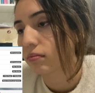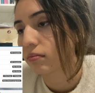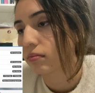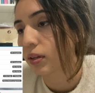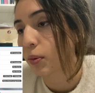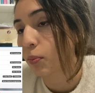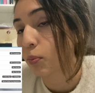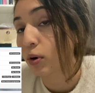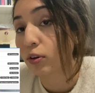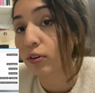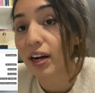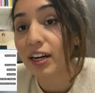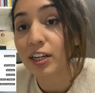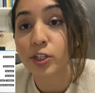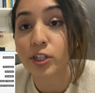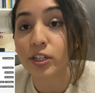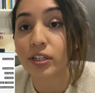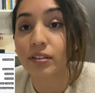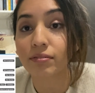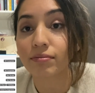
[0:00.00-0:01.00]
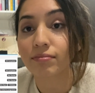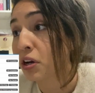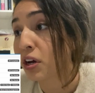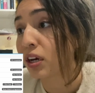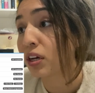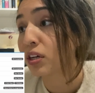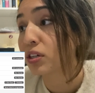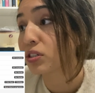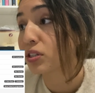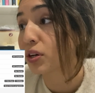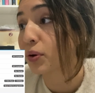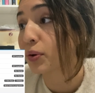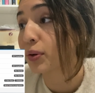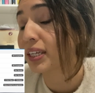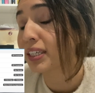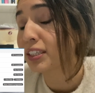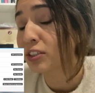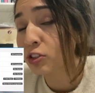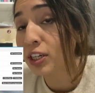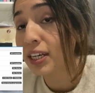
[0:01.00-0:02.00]
the progression. So
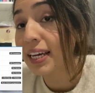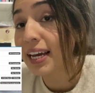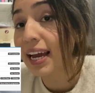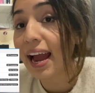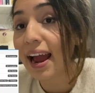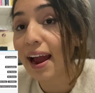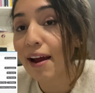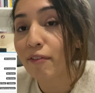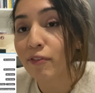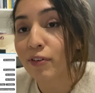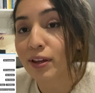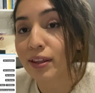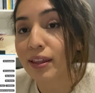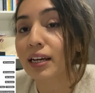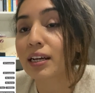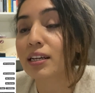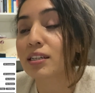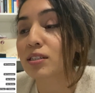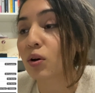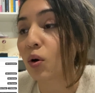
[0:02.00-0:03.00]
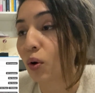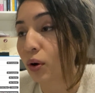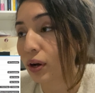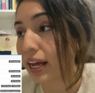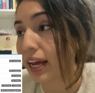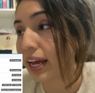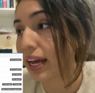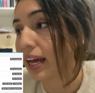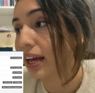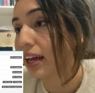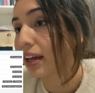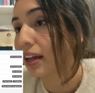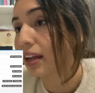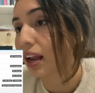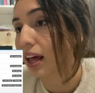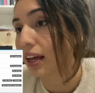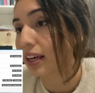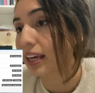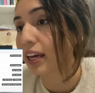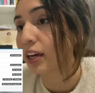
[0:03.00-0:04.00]
literally everything is on here.
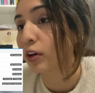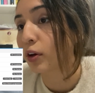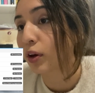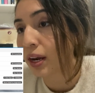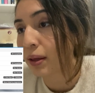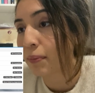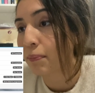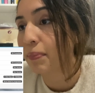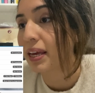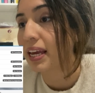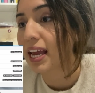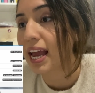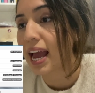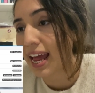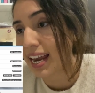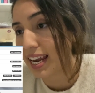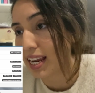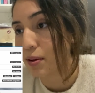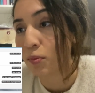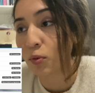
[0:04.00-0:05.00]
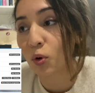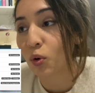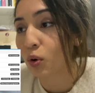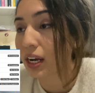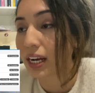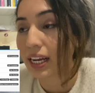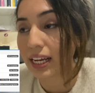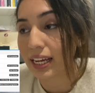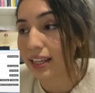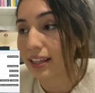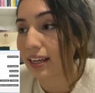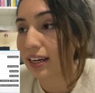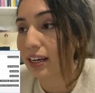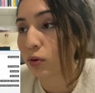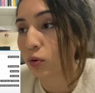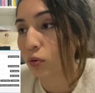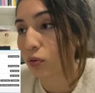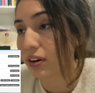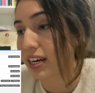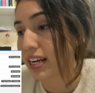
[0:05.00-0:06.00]
Like, it couldn't be any more clear than it
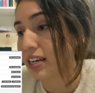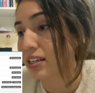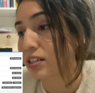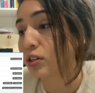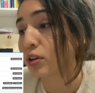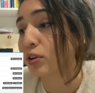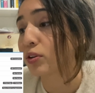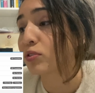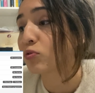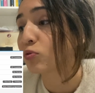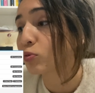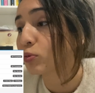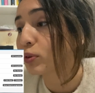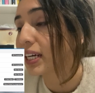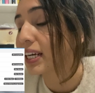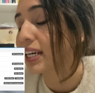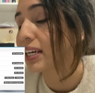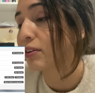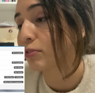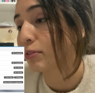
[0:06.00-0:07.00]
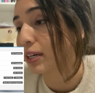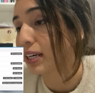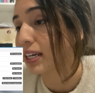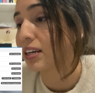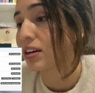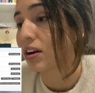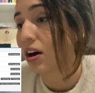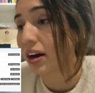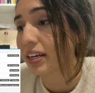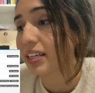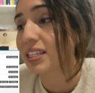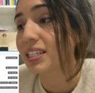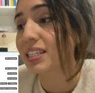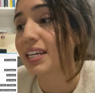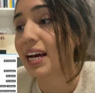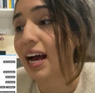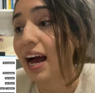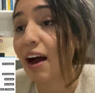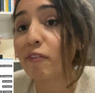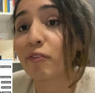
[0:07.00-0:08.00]
already is. So it's really, really nice
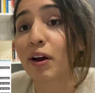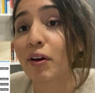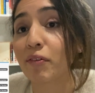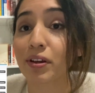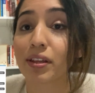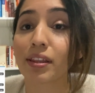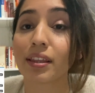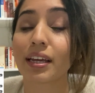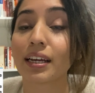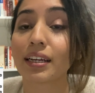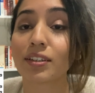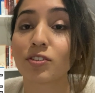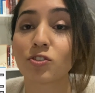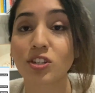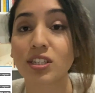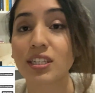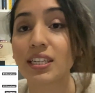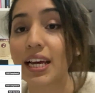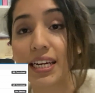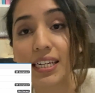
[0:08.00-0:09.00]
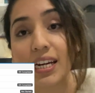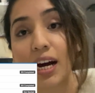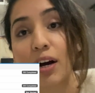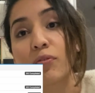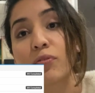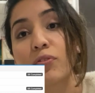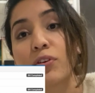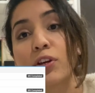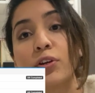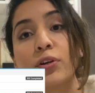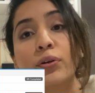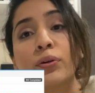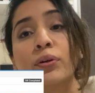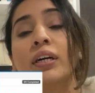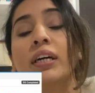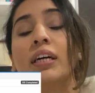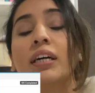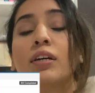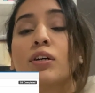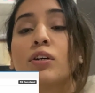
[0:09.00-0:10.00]
to have everything just laid out for you.
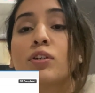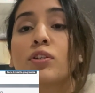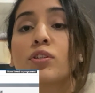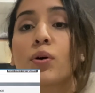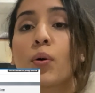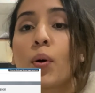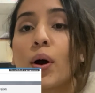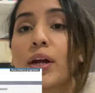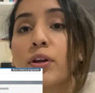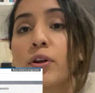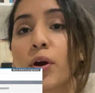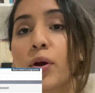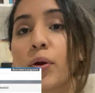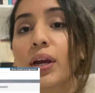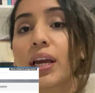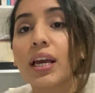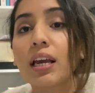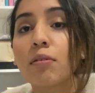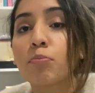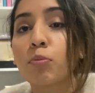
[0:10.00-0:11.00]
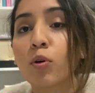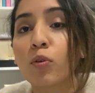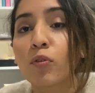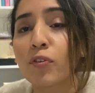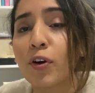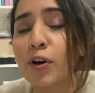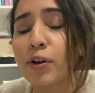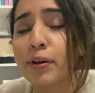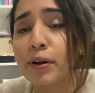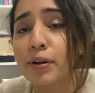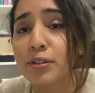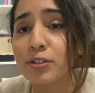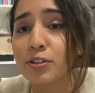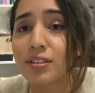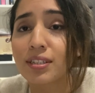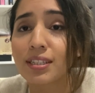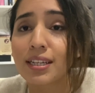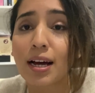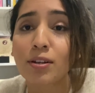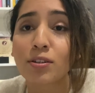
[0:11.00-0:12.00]
So I know e-portfolio
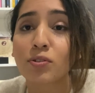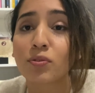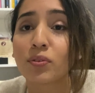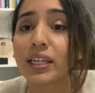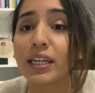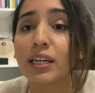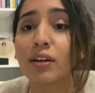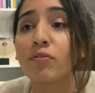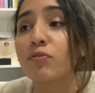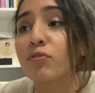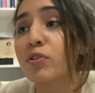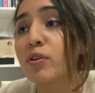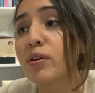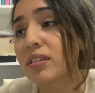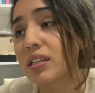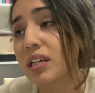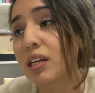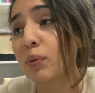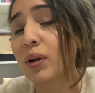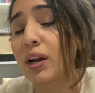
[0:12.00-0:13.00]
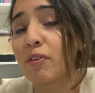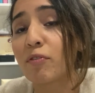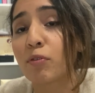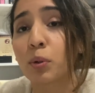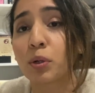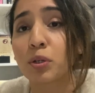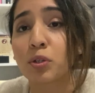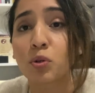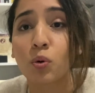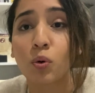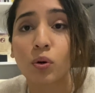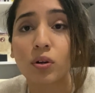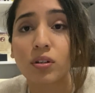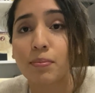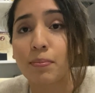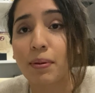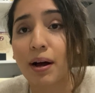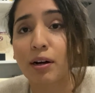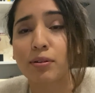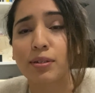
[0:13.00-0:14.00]
just sounds really confusing when everyone talks
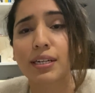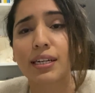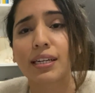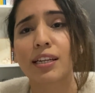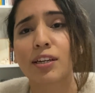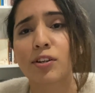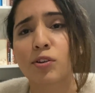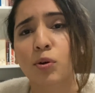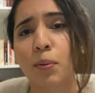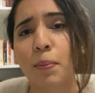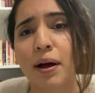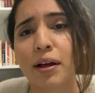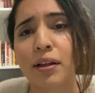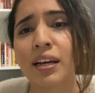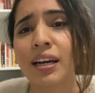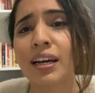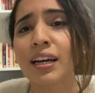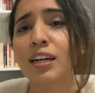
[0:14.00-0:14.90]
about it. They talk about